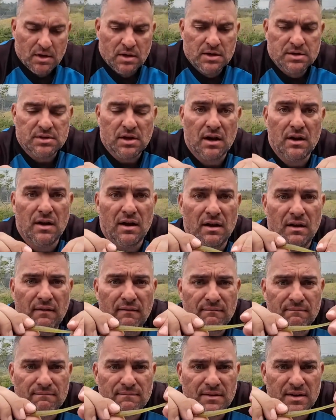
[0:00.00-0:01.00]
So
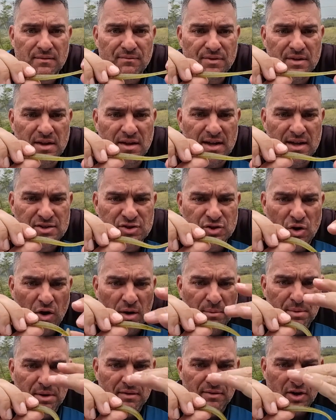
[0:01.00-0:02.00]
it's got
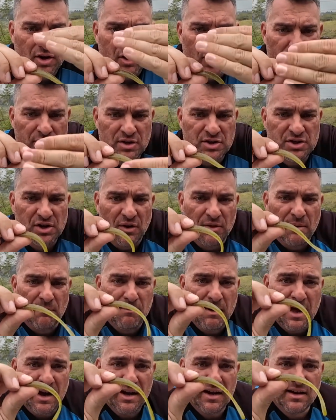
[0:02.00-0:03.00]
a bit of a curvature on the
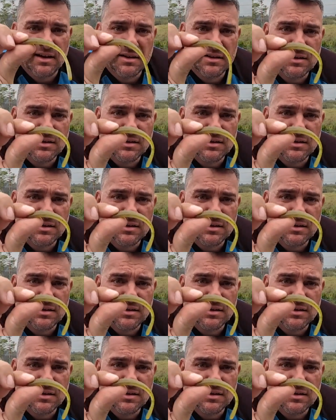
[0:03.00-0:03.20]
back.